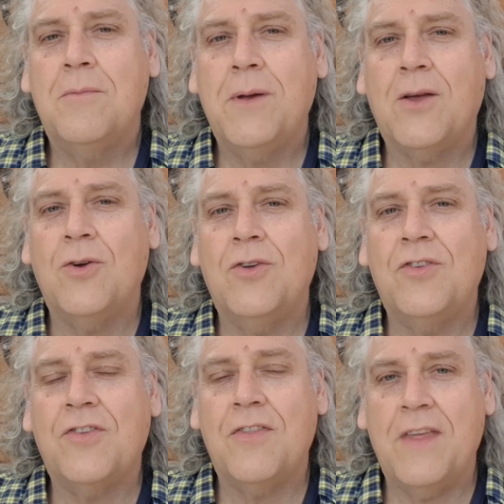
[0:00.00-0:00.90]

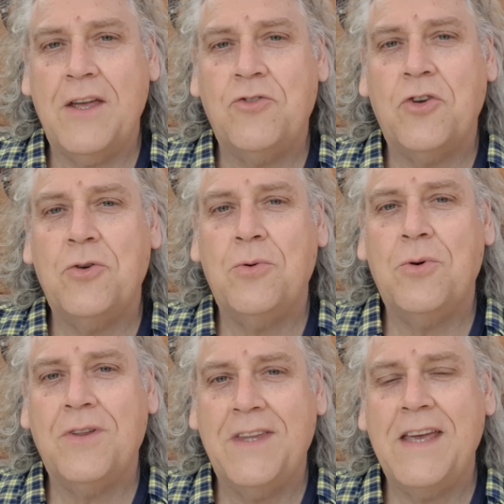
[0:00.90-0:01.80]
because they do
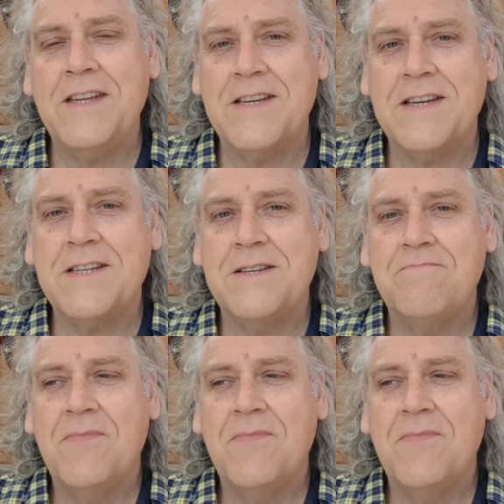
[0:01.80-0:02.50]
need it